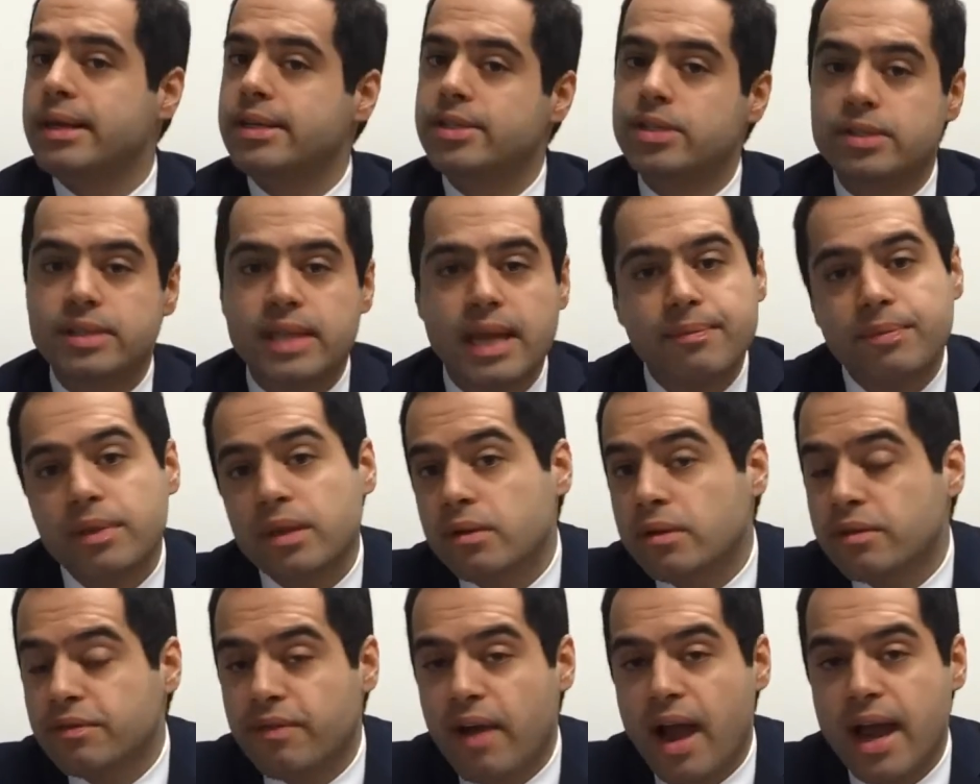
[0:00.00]
Just same
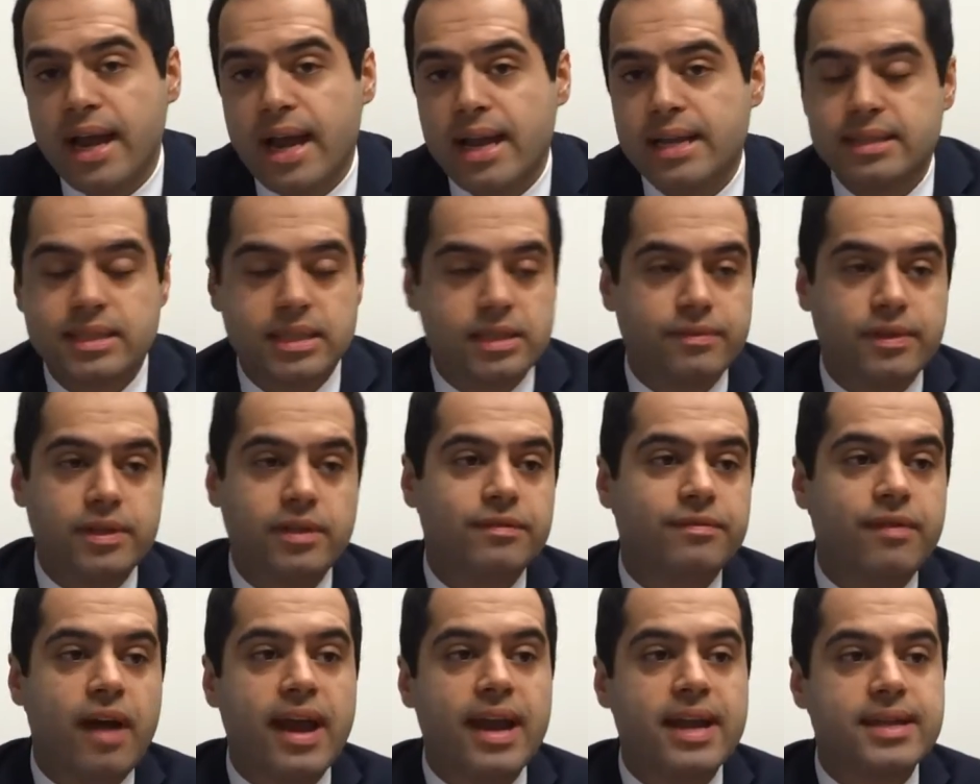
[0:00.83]
thing with financing. When
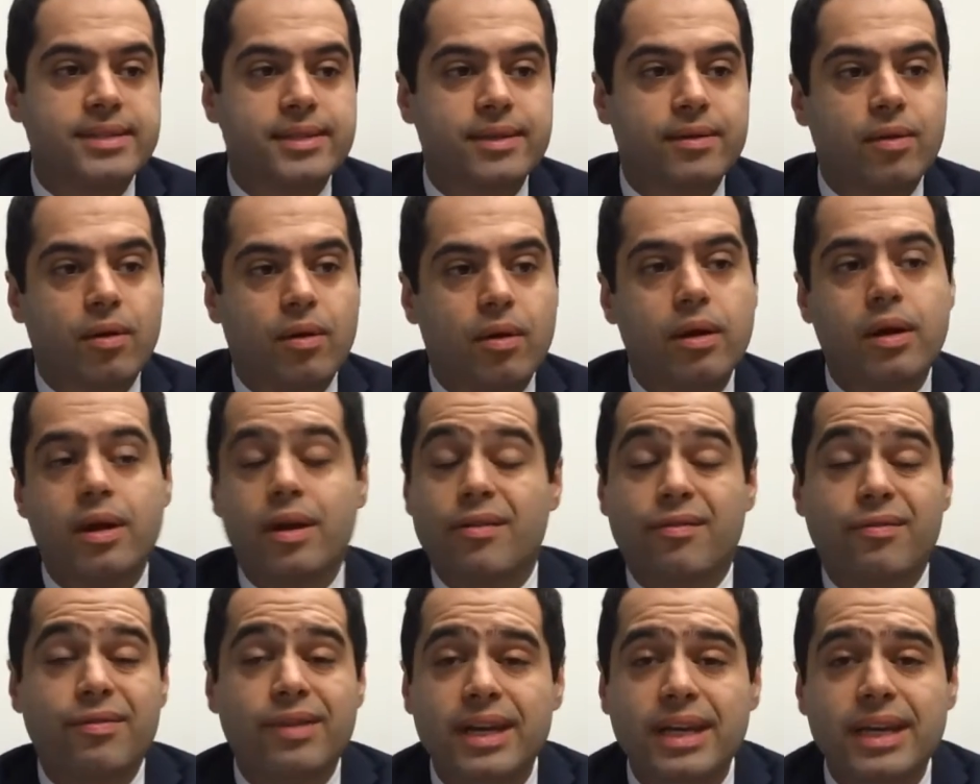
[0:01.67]
you finance a car,
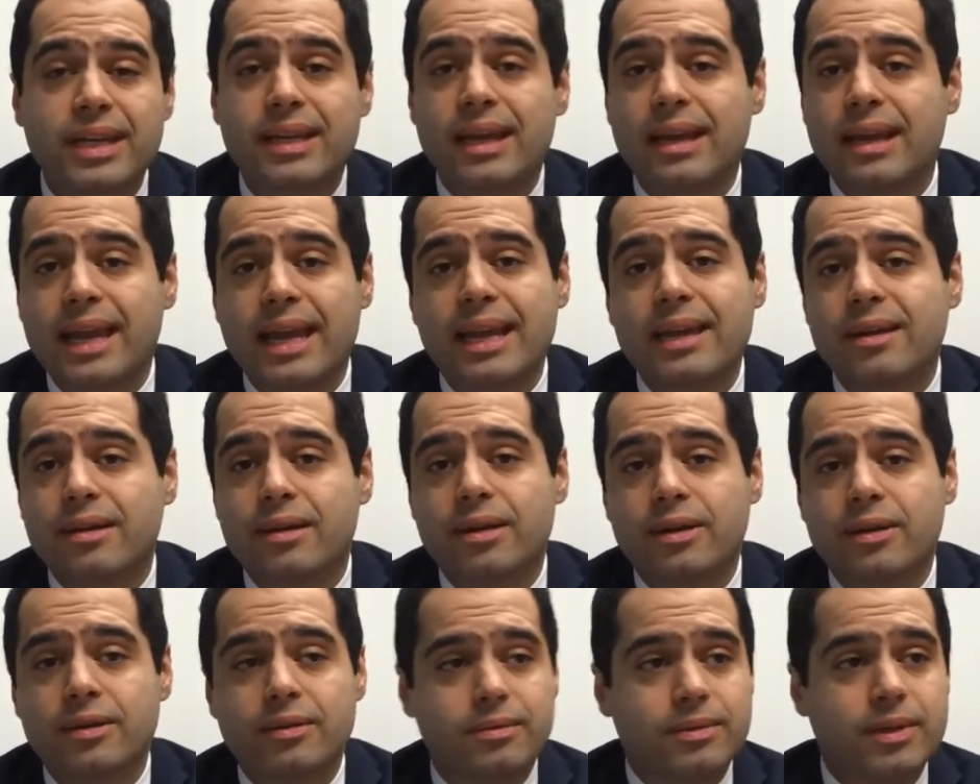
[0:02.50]
really the
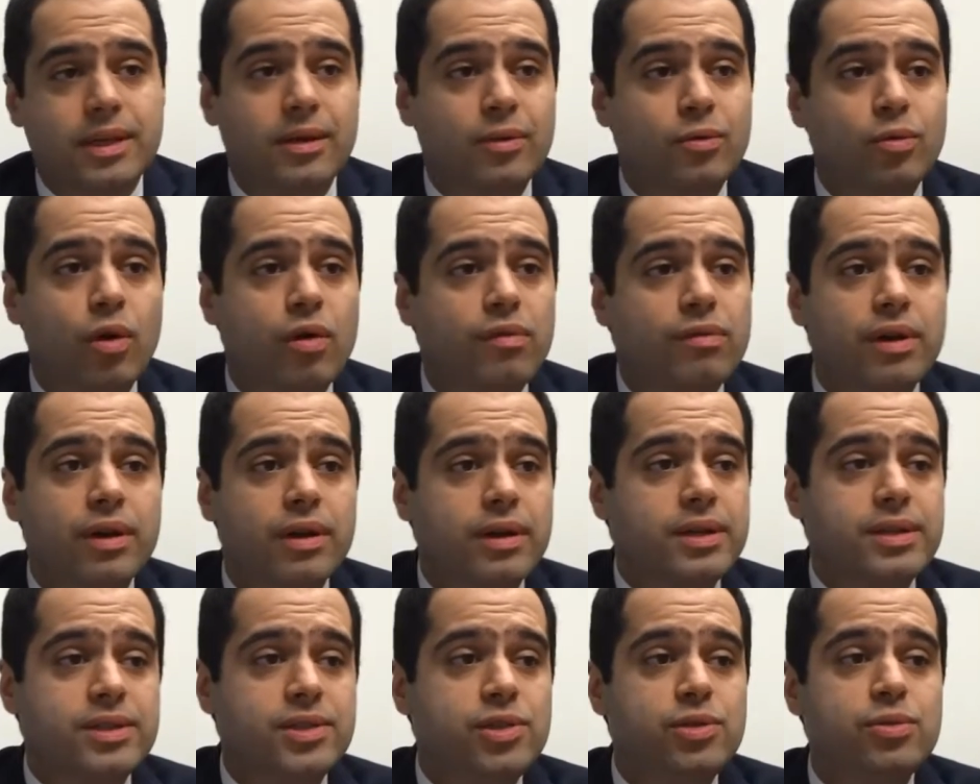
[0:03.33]
lender, whoever
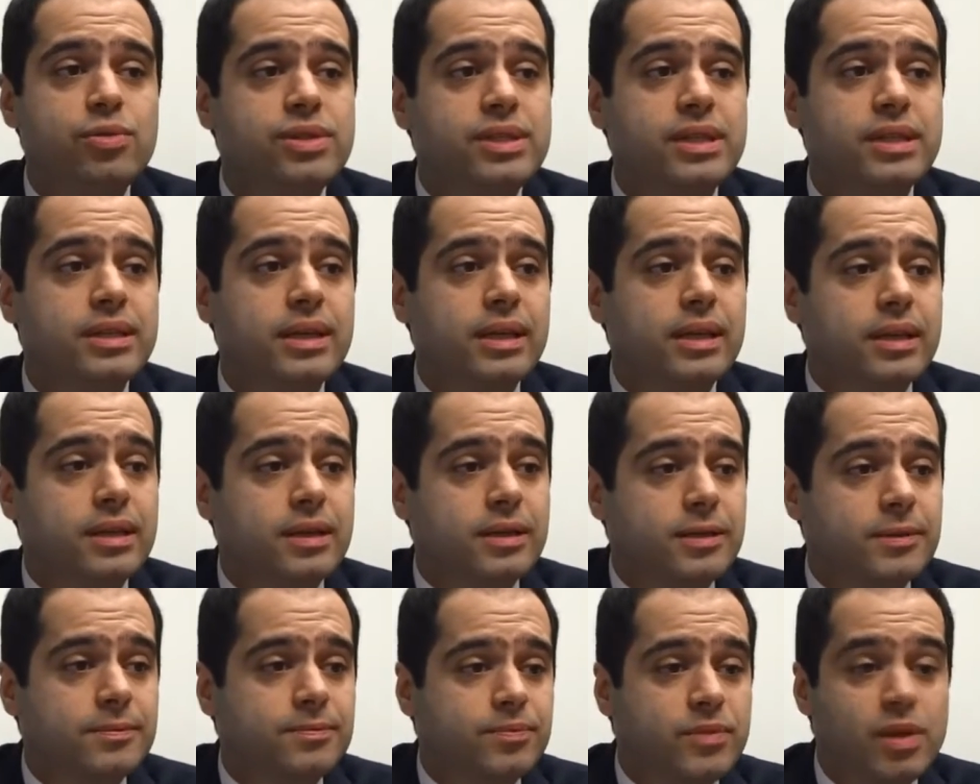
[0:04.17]
is using
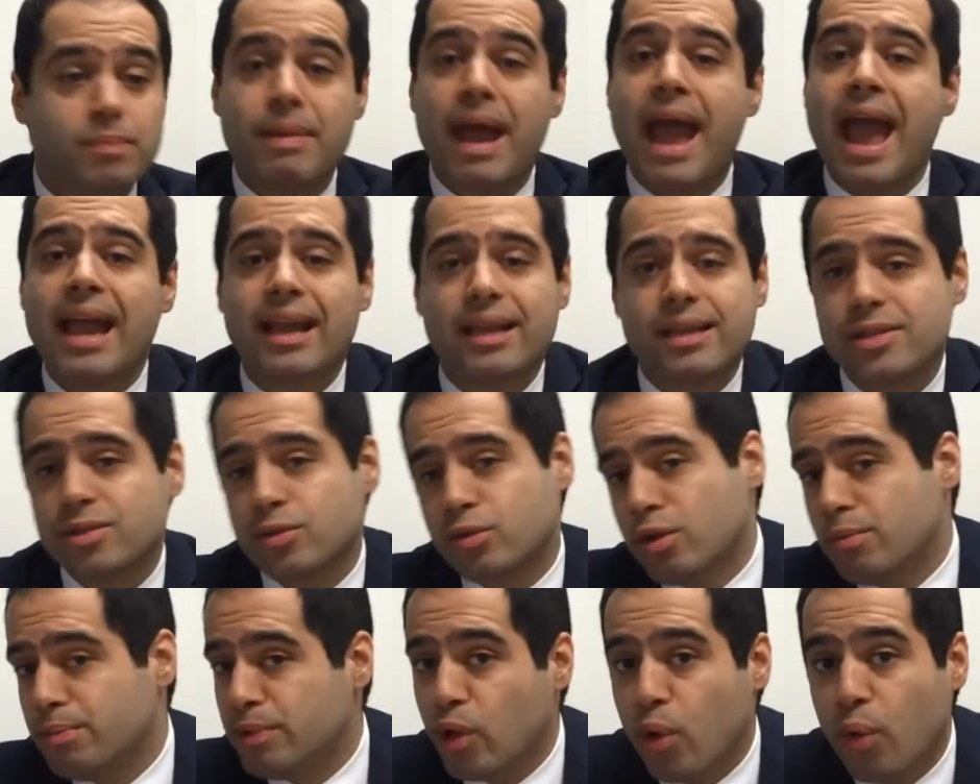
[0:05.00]
the bank, is
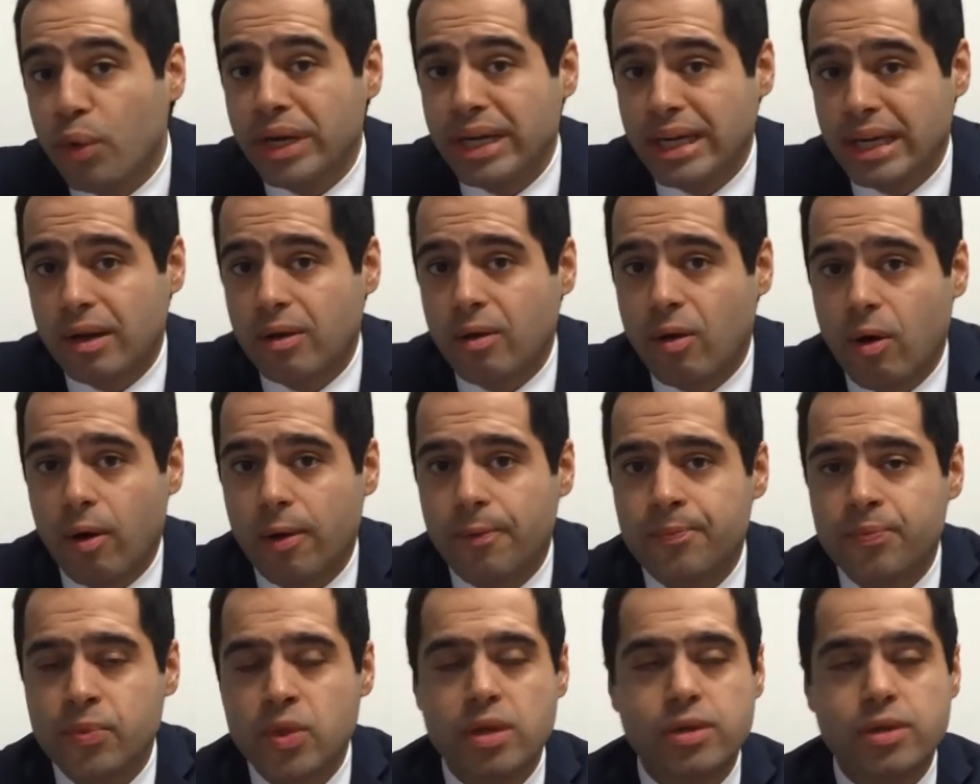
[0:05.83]
going to be owning the car.